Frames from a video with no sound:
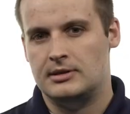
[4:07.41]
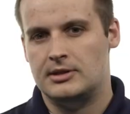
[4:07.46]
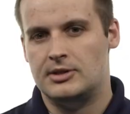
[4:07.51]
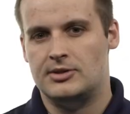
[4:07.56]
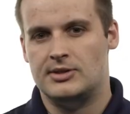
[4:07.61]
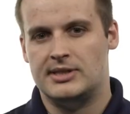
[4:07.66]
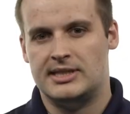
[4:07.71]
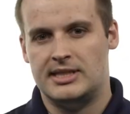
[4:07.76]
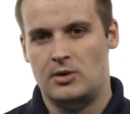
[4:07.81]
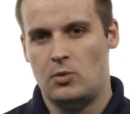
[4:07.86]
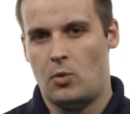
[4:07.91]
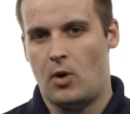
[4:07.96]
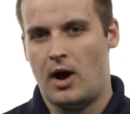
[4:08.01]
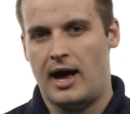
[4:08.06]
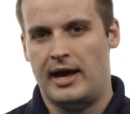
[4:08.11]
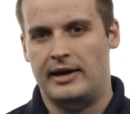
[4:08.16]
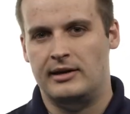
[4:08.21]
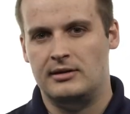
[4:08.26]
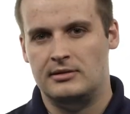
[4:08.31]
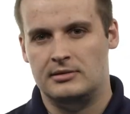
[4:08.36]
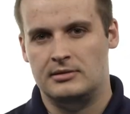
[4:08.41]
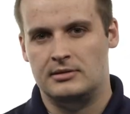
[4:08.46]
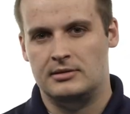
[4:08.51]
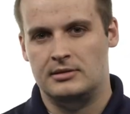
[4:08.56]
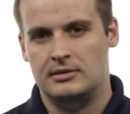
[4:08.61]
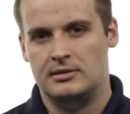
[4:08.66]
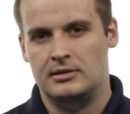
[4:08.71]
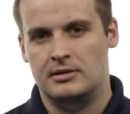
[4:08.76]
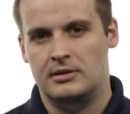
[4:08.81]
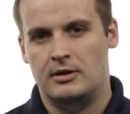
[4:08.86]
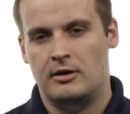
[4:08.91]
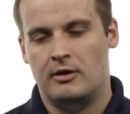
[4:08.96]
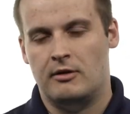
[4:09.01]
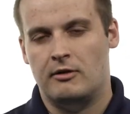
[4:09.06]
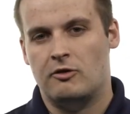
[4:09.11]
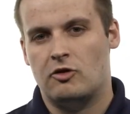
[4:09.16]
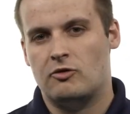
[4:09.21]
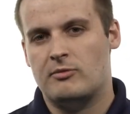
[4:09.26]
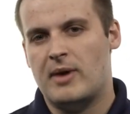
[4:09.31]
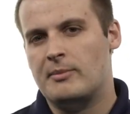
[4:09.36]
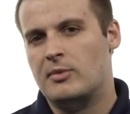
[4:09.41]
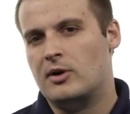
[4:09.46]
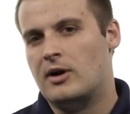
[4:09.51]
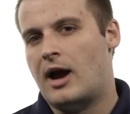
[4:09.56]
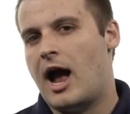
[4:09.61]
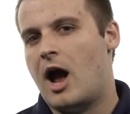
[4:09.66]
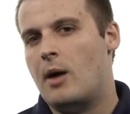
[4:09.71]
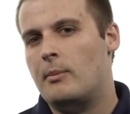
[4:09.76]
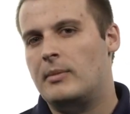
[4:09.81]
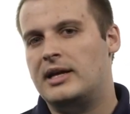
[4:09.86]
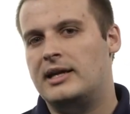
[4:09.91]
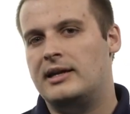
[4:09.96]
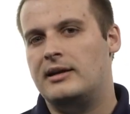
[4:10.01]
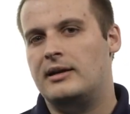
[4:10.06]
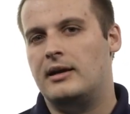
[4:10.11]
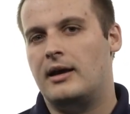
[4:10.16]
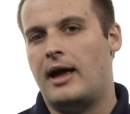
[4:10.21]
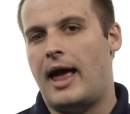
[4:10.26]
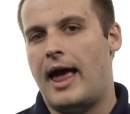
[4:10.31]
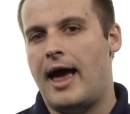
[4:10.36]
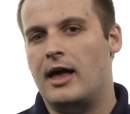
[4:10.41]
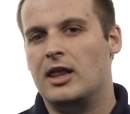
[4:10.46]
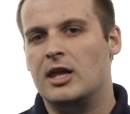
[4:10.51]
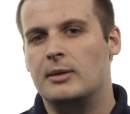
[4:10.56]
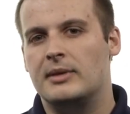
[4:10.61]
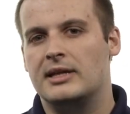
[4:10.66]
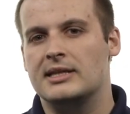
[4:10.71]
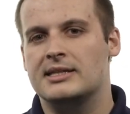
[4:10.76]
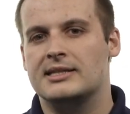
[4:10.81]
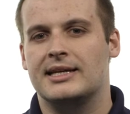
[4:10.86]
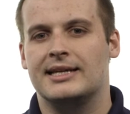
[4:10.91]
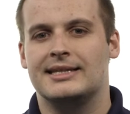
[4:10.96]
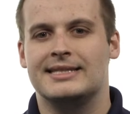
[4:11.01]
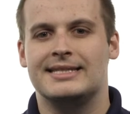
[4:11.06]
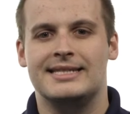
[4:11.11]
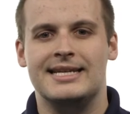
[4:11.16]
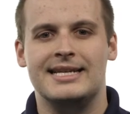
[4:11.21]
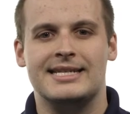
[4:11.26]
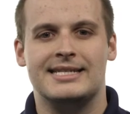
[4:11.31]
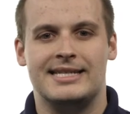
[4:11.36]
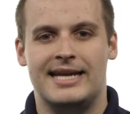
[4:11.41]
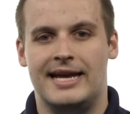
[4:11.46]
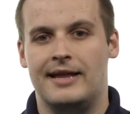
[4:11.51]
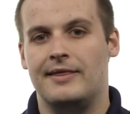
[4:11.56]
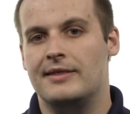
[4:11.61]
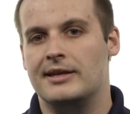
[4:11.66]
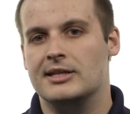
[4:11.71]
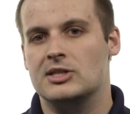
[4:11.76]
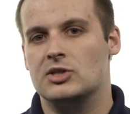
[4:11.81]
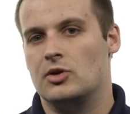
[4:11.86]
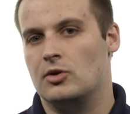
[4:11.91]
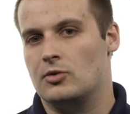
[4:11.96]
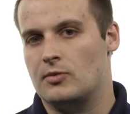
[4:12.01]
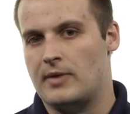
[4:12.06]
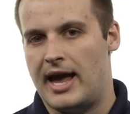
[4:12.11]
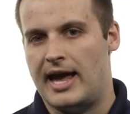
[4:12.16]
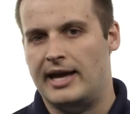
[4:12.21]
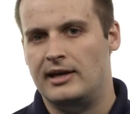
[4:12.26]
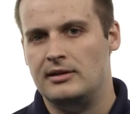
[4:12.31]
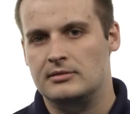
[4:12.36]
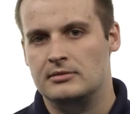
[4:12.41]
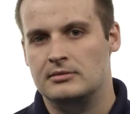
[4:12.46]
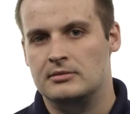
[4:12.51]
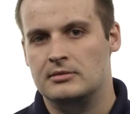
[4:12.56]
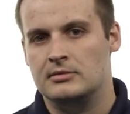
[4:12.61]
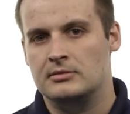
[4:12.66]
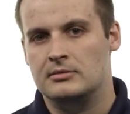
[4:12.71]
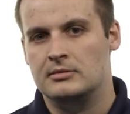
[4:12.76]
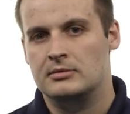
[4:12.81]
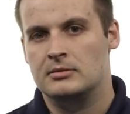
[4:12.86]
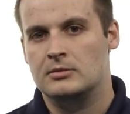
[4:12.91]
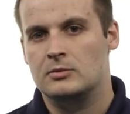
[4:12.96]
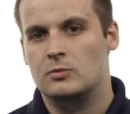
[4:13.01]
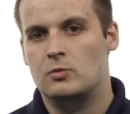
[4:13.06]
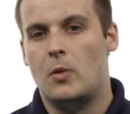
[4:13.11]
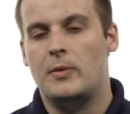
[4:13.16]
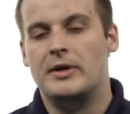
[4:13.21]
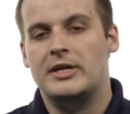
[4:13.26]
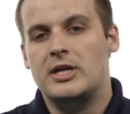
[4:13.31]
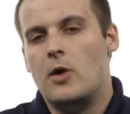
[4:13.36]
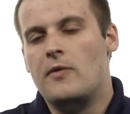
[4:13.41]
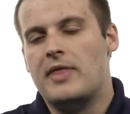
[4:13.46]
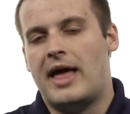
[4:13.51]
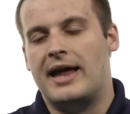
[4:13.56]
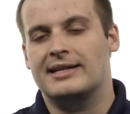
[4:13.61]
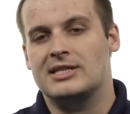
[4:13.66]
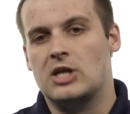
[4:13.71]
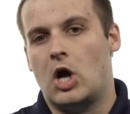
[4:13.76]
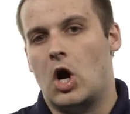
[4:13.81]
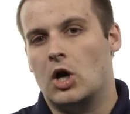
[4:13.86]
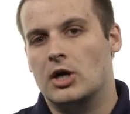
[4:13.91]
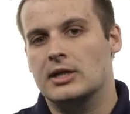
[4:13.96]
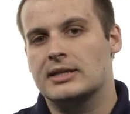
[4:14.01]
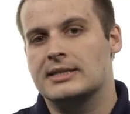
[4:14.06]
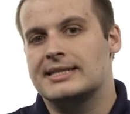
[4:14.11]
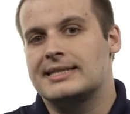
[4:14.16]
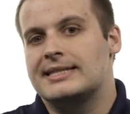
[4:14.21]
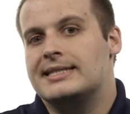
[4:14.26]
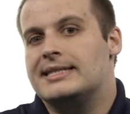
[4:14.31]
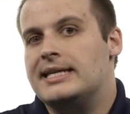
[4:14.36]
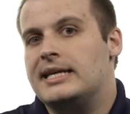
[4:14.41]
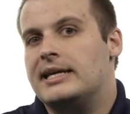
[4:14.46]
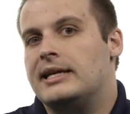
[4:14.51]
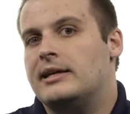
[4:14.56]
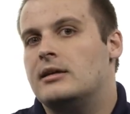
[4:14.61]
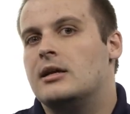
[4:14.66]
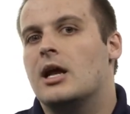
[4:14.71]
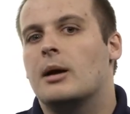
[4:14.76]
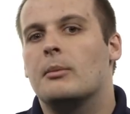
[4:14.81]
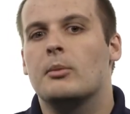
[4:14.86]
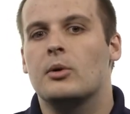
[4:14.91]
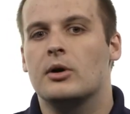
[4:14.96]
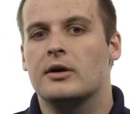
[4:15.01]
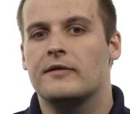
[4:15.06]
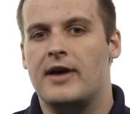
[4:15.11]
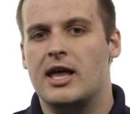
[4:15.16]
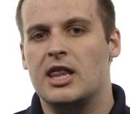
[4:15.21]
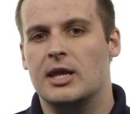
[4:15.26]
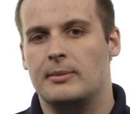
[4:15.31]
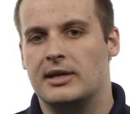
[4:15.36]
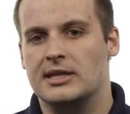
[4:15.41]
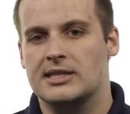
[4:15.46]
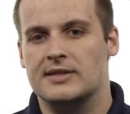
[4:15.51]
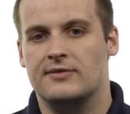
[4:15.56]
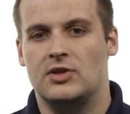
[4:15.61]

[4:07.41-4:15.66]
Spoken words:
Do you see why? Remember how many elements exist in this array? Well, we know that. It's argc number of elements.